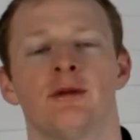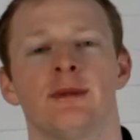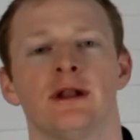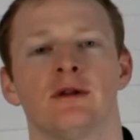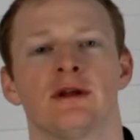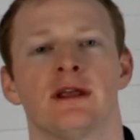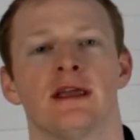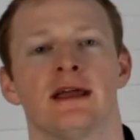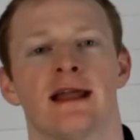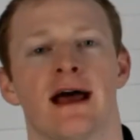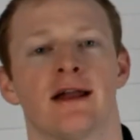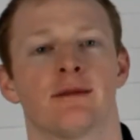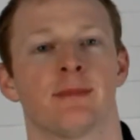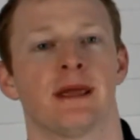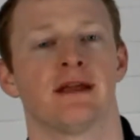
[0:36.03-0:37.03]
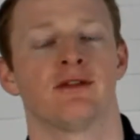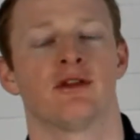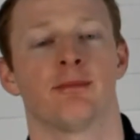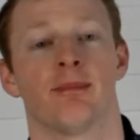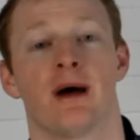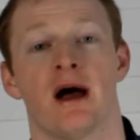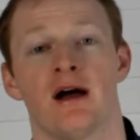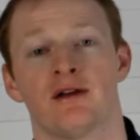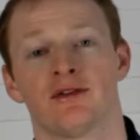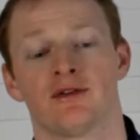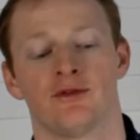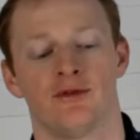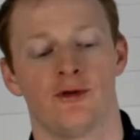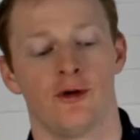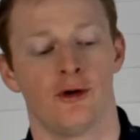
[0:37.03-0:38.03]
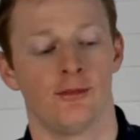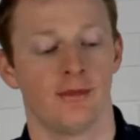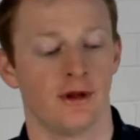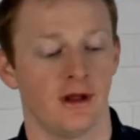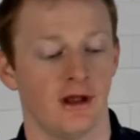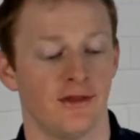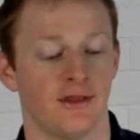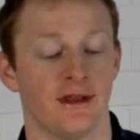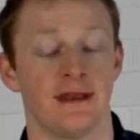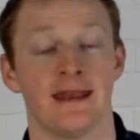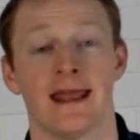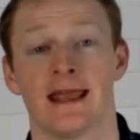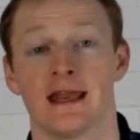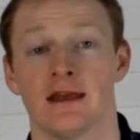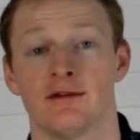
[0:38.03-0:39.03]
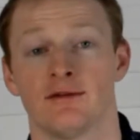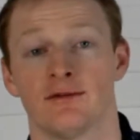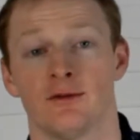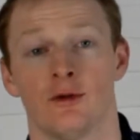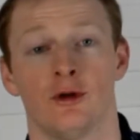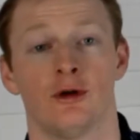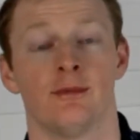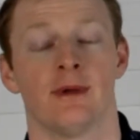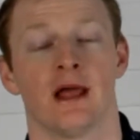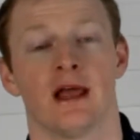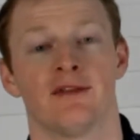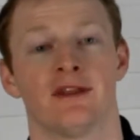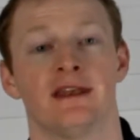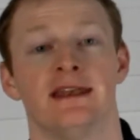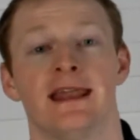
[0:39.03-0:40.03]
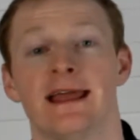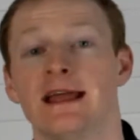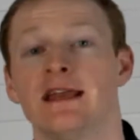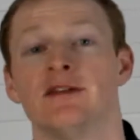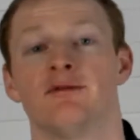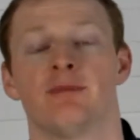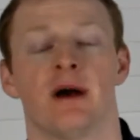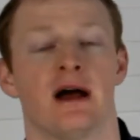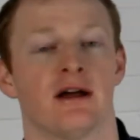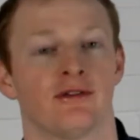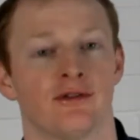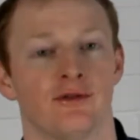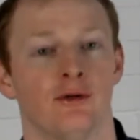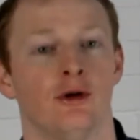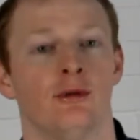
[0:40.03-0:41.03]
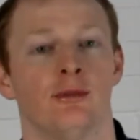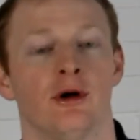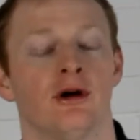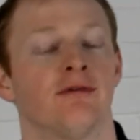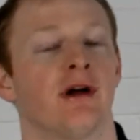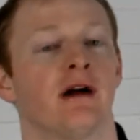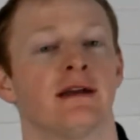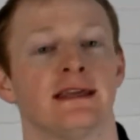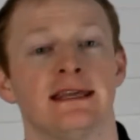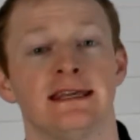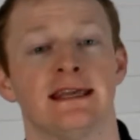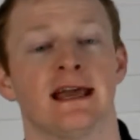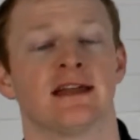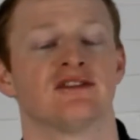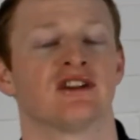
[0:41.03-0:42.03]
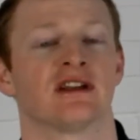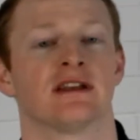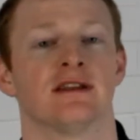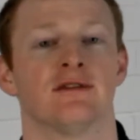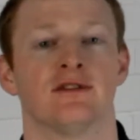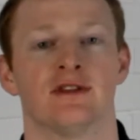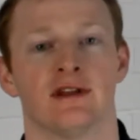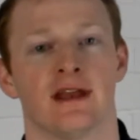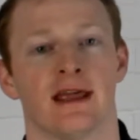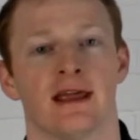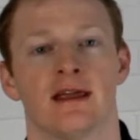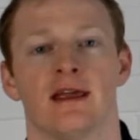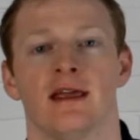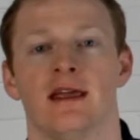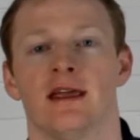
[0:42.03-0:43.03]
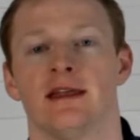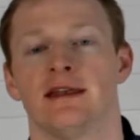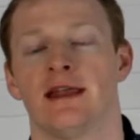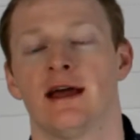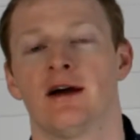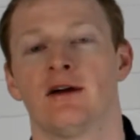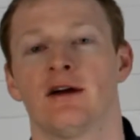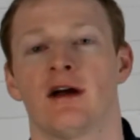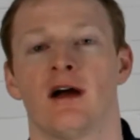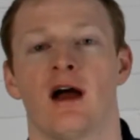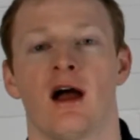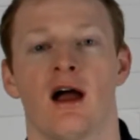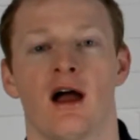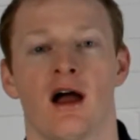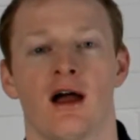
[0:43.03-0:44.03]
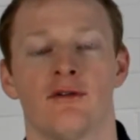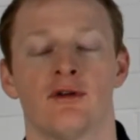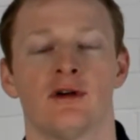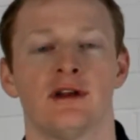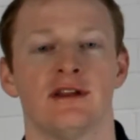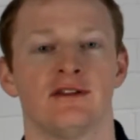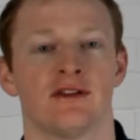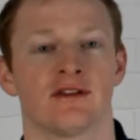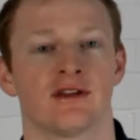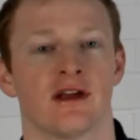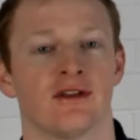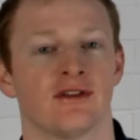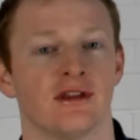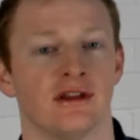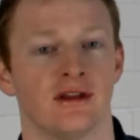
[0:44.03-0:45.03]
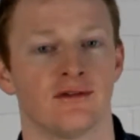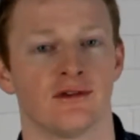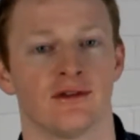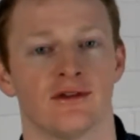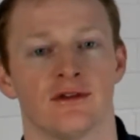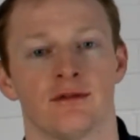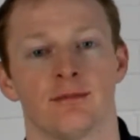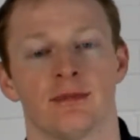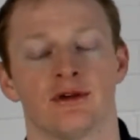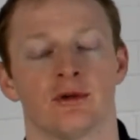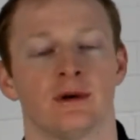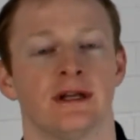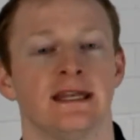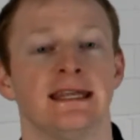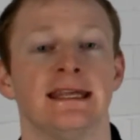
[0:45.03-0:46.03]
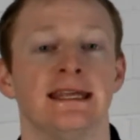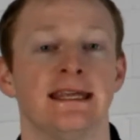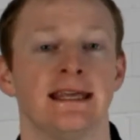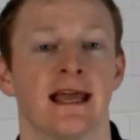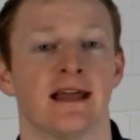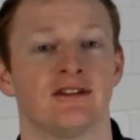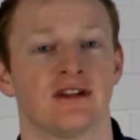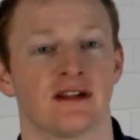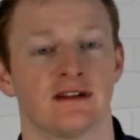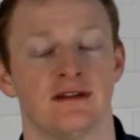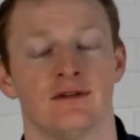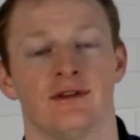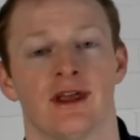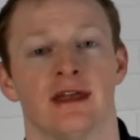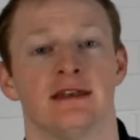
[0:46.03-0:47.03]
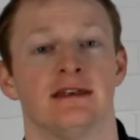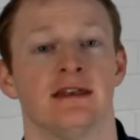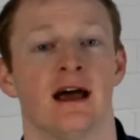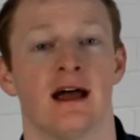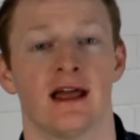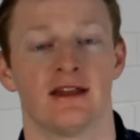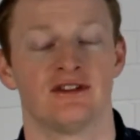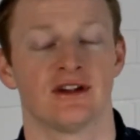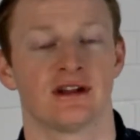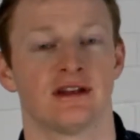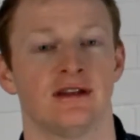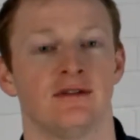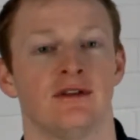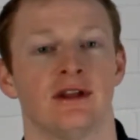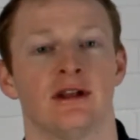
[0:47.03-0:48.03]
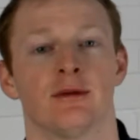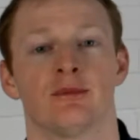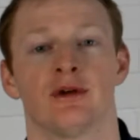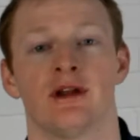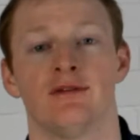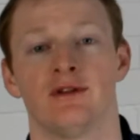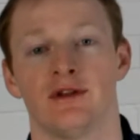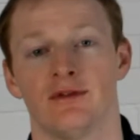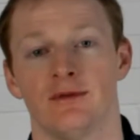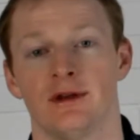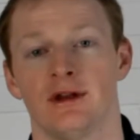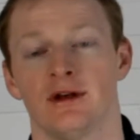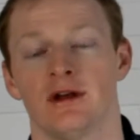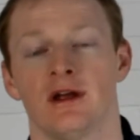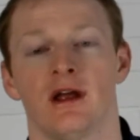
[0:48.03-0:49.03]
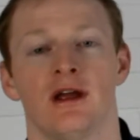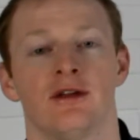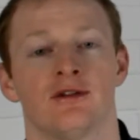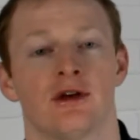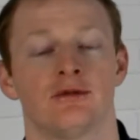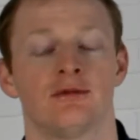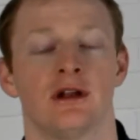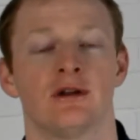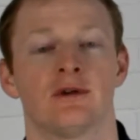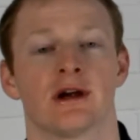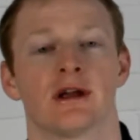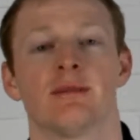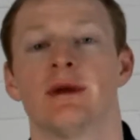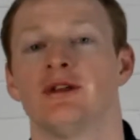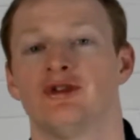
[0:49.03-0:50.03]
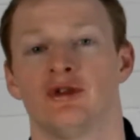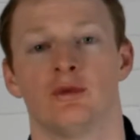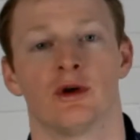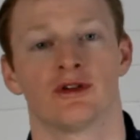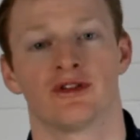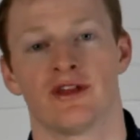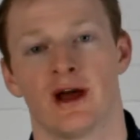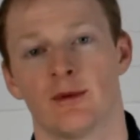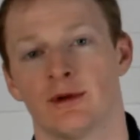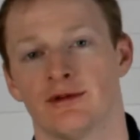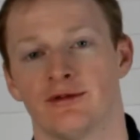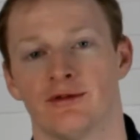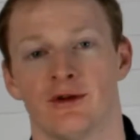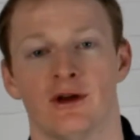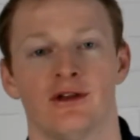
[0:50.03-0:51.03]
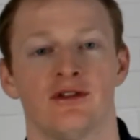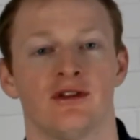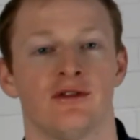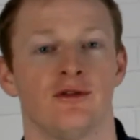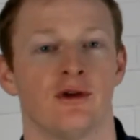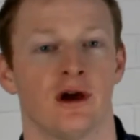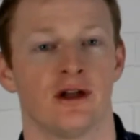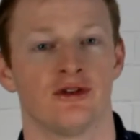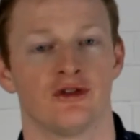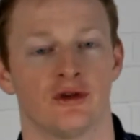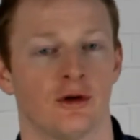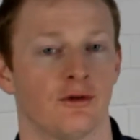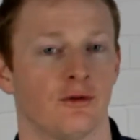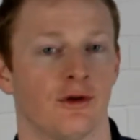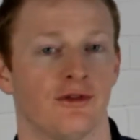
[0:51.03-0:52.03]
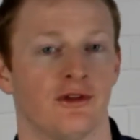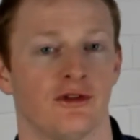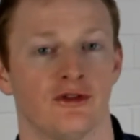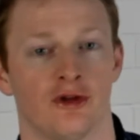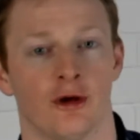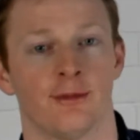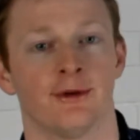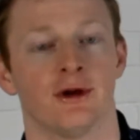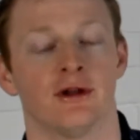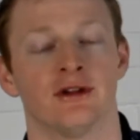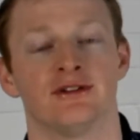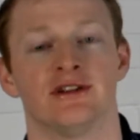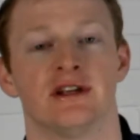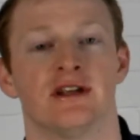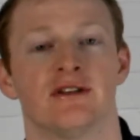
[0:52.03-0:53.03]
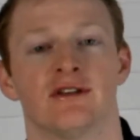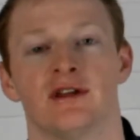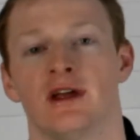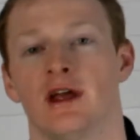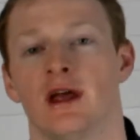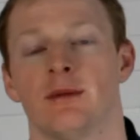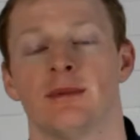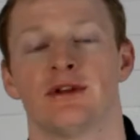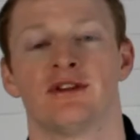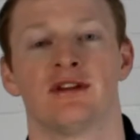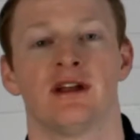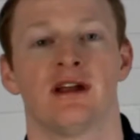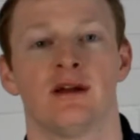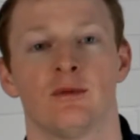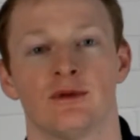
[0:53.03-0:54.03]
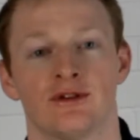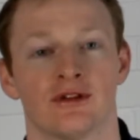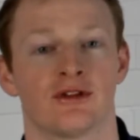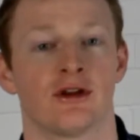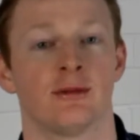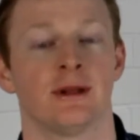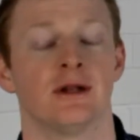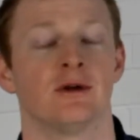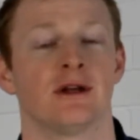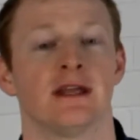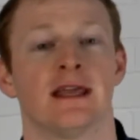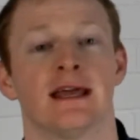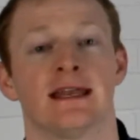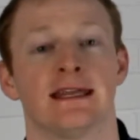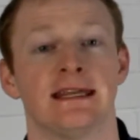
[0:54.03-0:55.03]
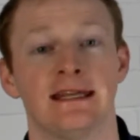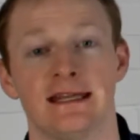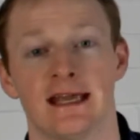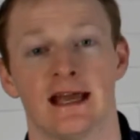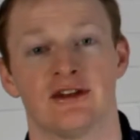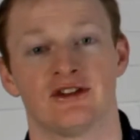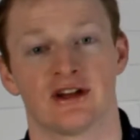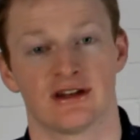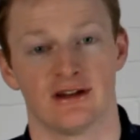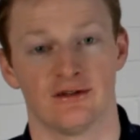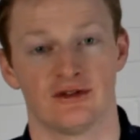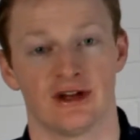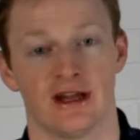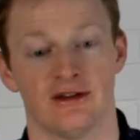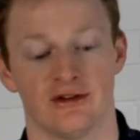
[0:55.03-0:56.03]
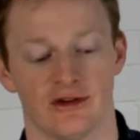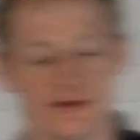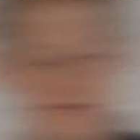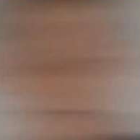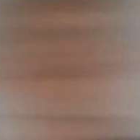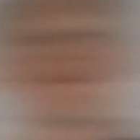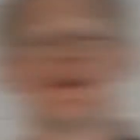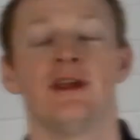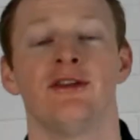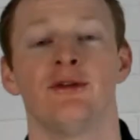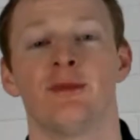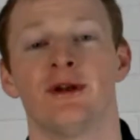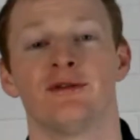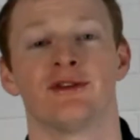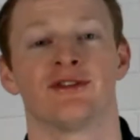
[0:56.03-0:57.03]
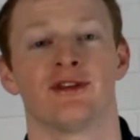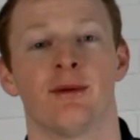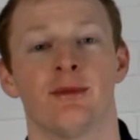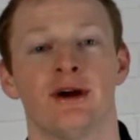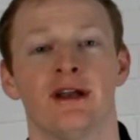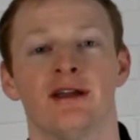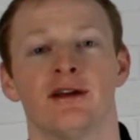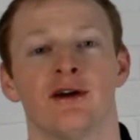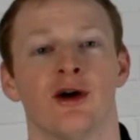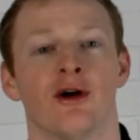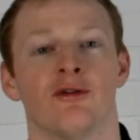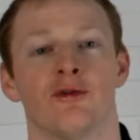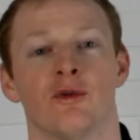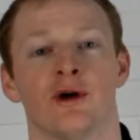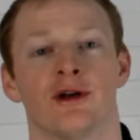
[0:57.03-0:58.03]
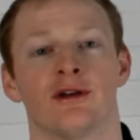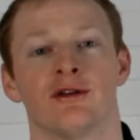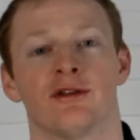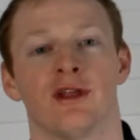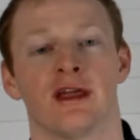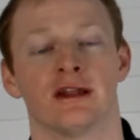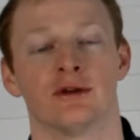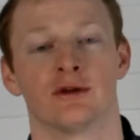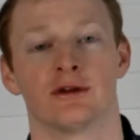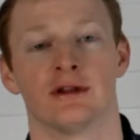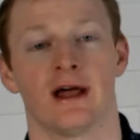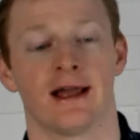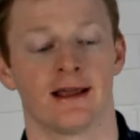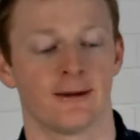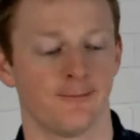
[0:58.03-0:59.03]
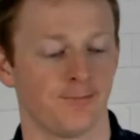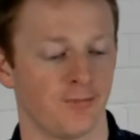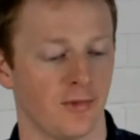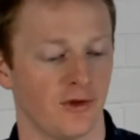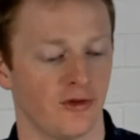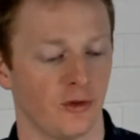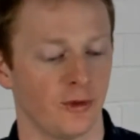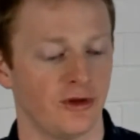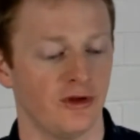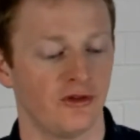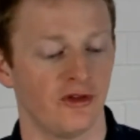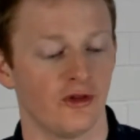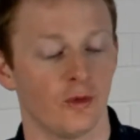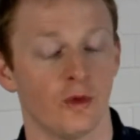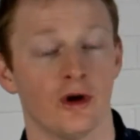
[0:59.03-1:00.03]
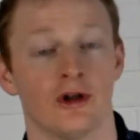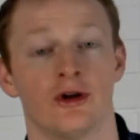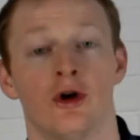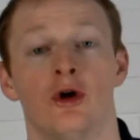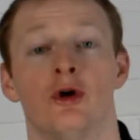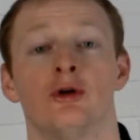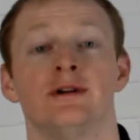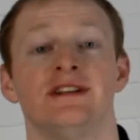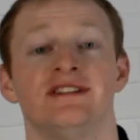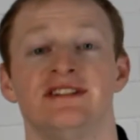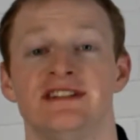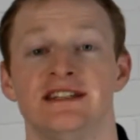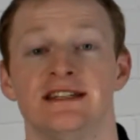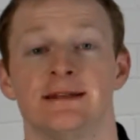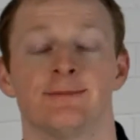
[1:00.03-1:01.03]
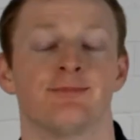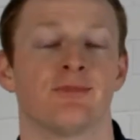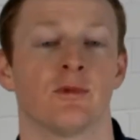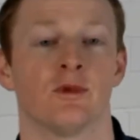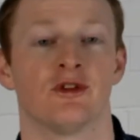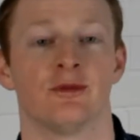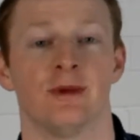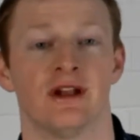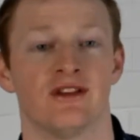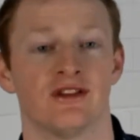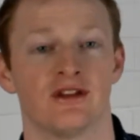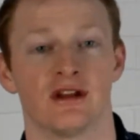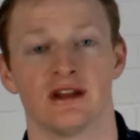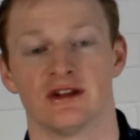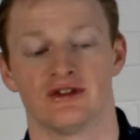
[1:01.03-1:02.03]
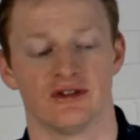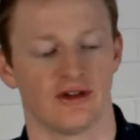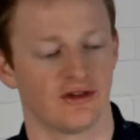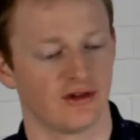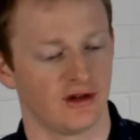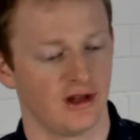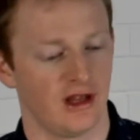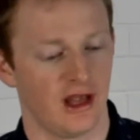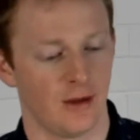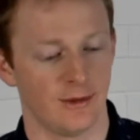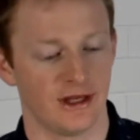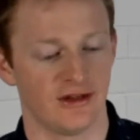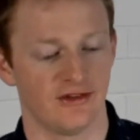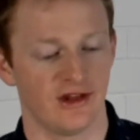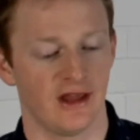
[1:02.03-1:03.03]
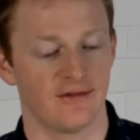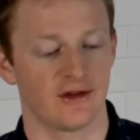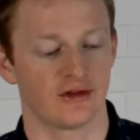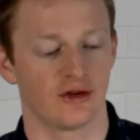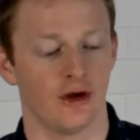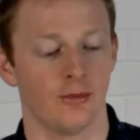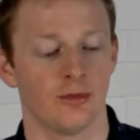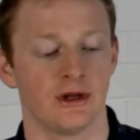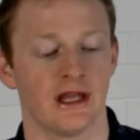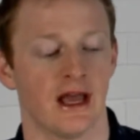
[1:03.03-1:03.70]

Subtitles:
to be looking at how to make the past form, the negative form, and the negative past form of our E adjectives today. Now, I've already discussed the difference between E adjectives and NA adjectives in a previous video, so I'd really recommend you watch that one first if you're unsure of what this terminology is. But today we're just going to be looking at E adjective changes. So here's a bit of a summary of what they look like. So we're using the word oishi, which means delicious. We can see at the top we